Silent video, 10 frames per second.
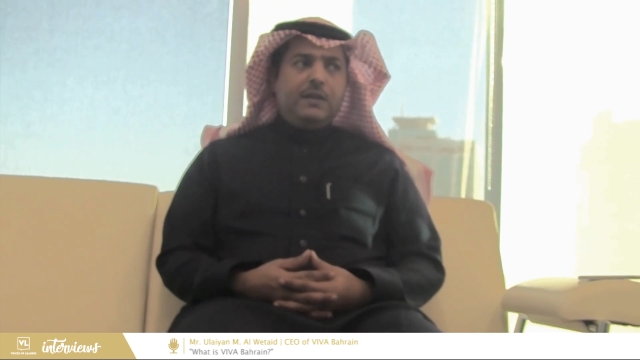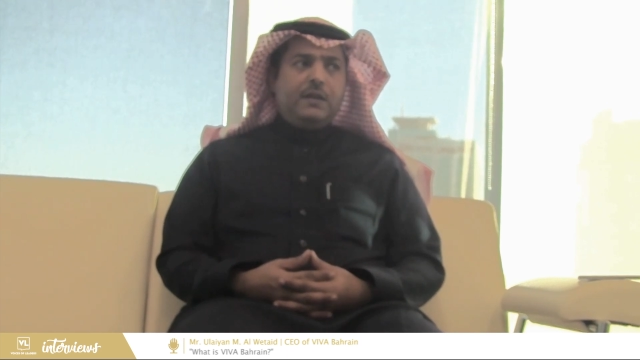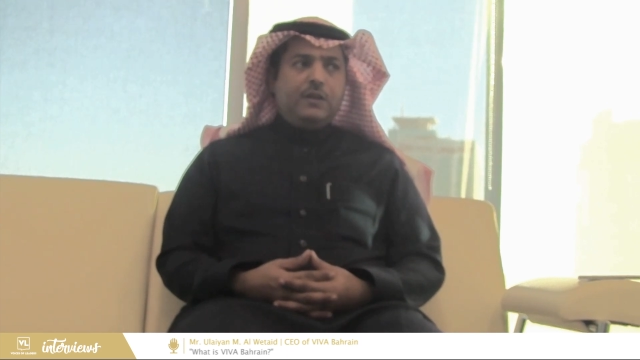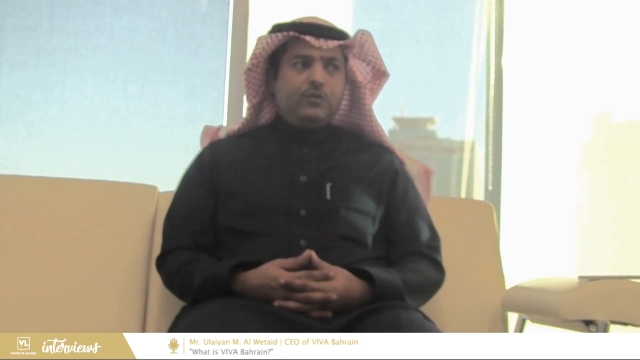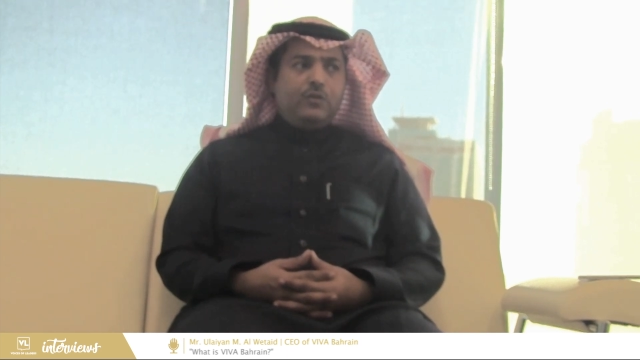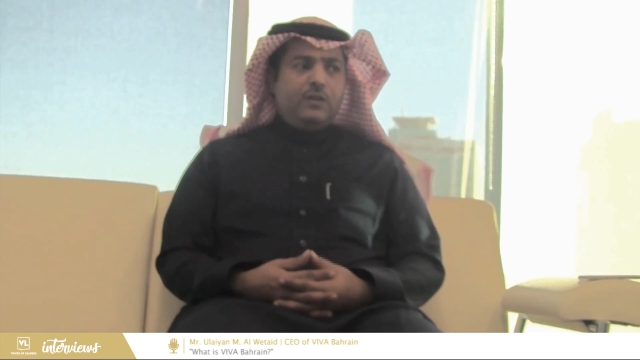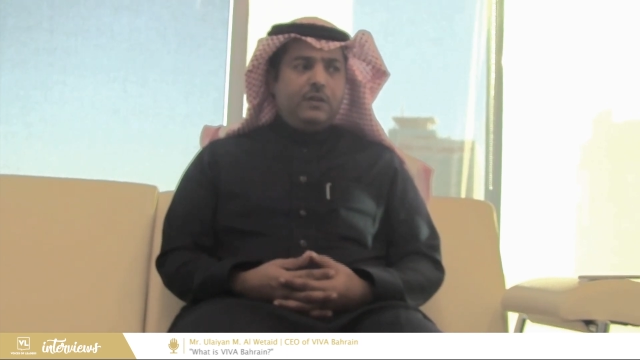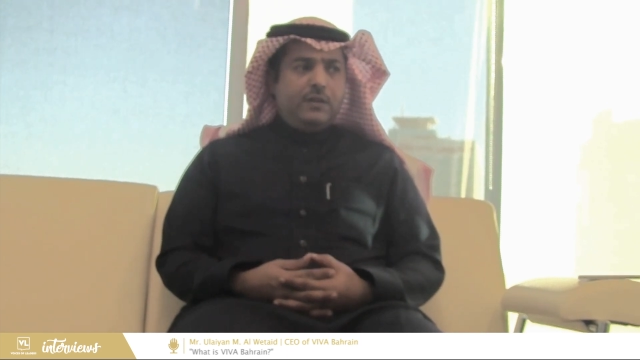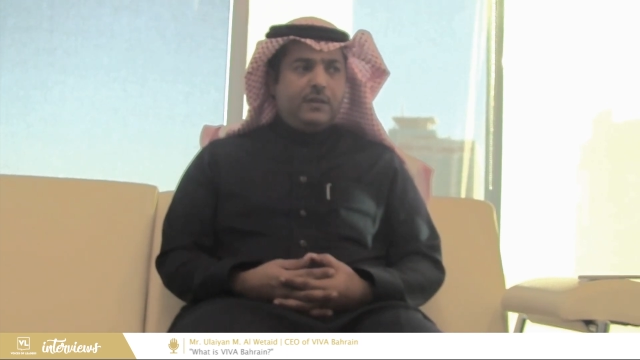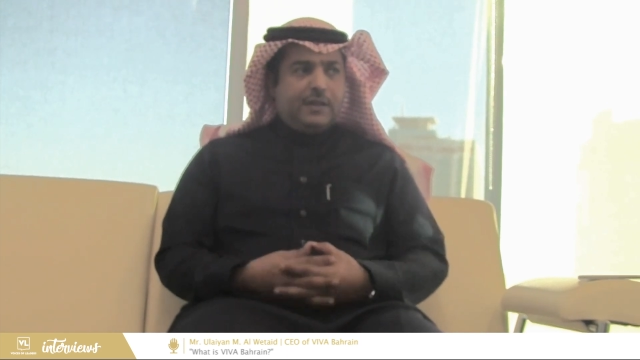not
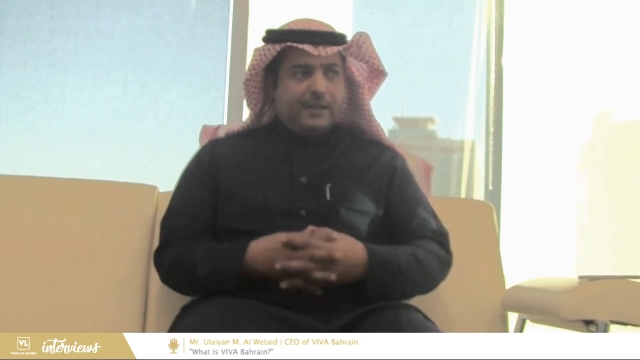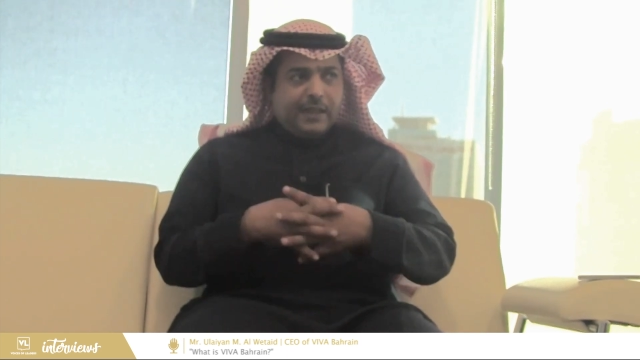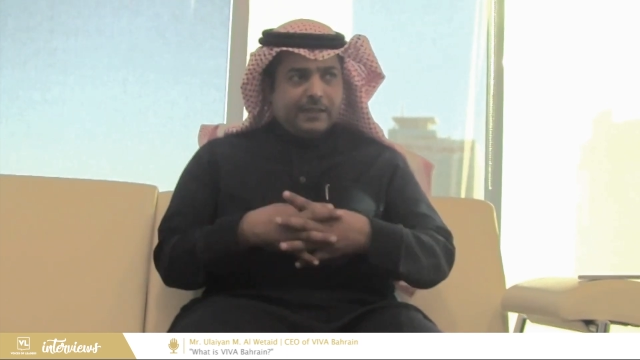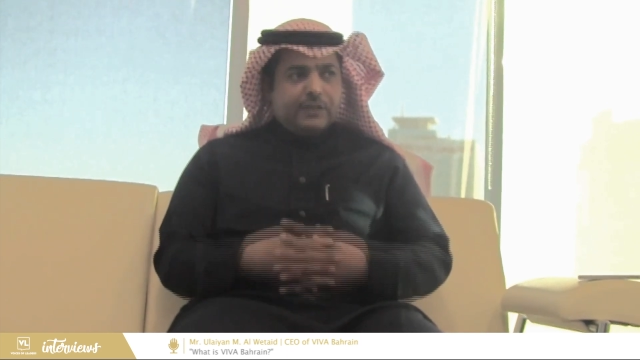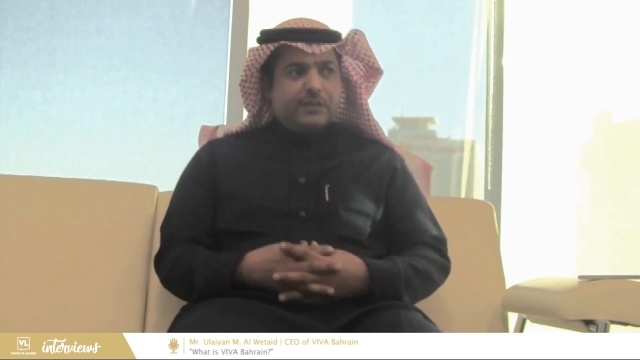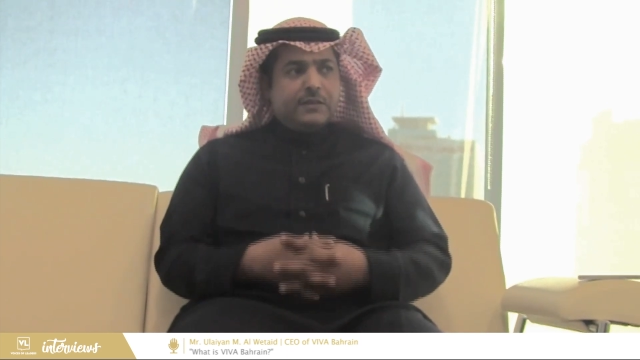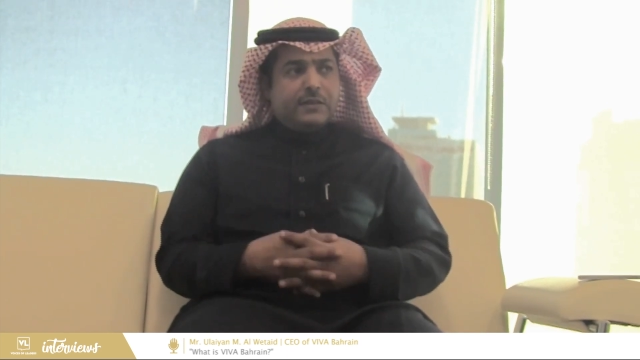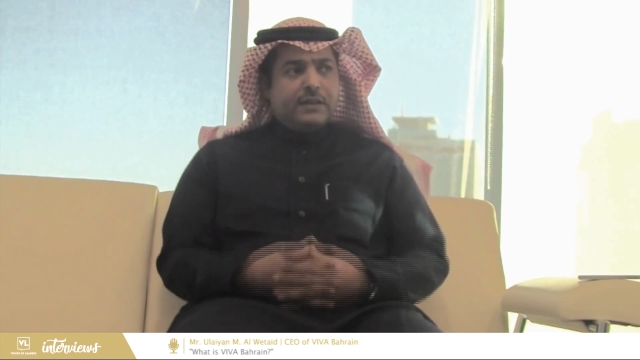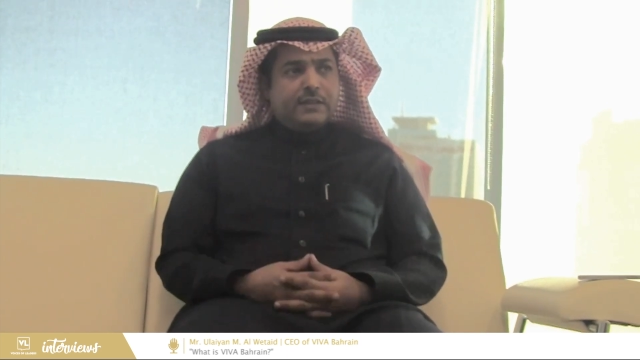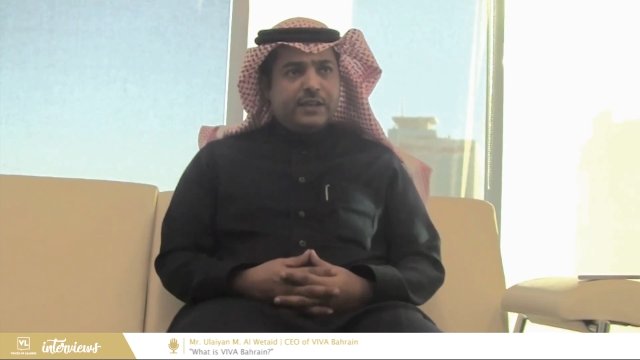only at,
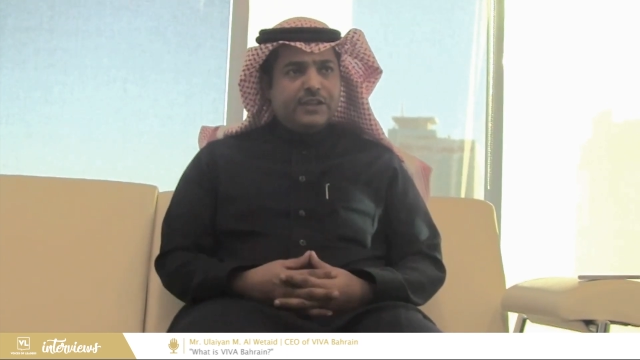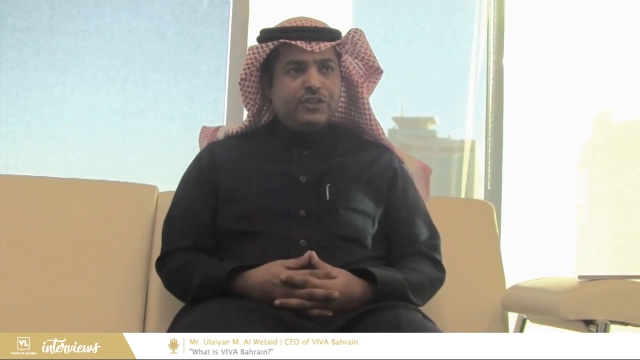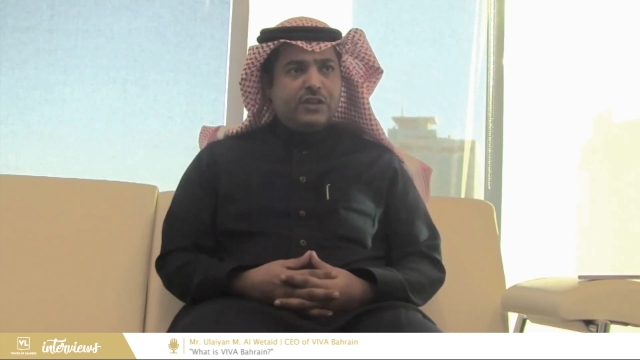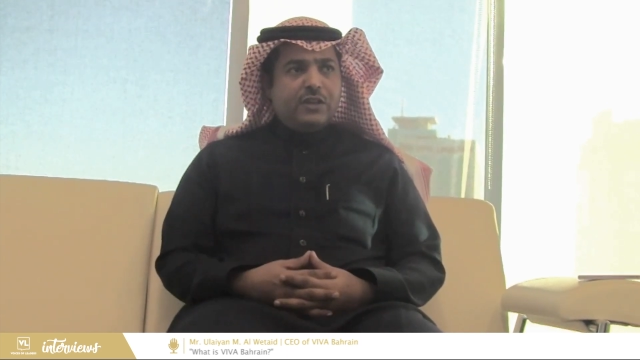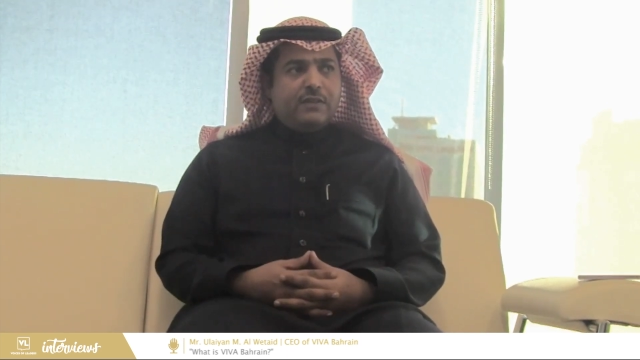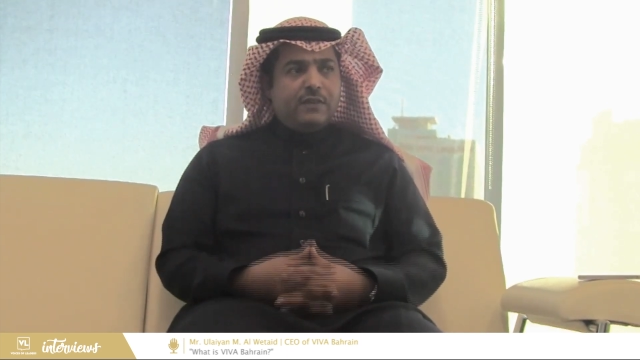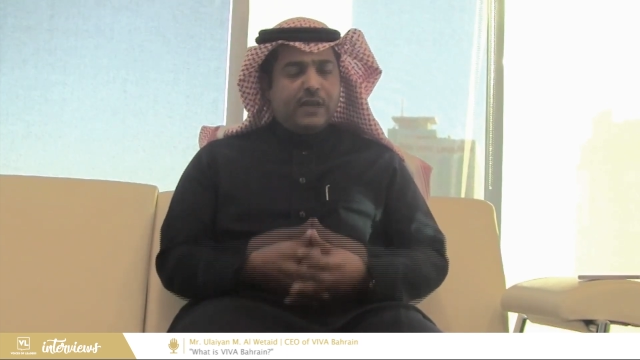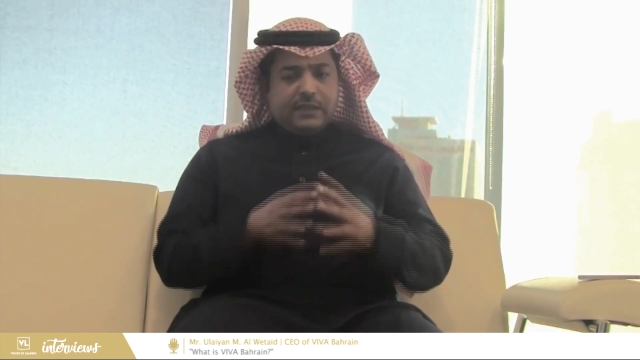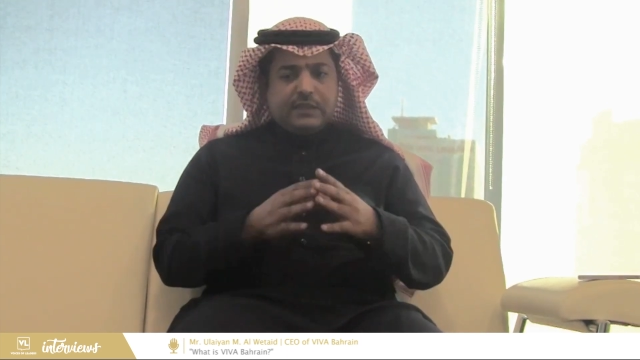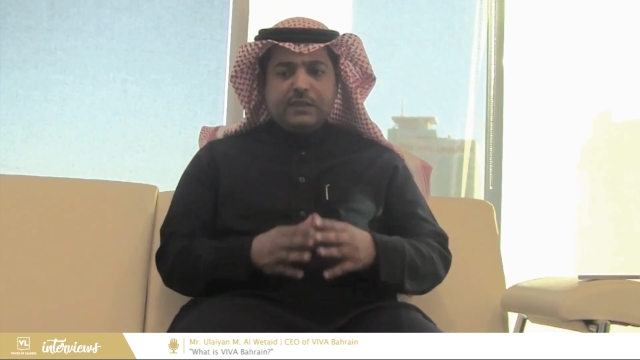uh, at a regional level,
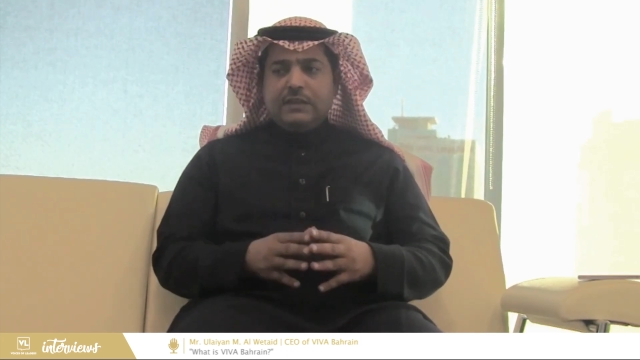at a,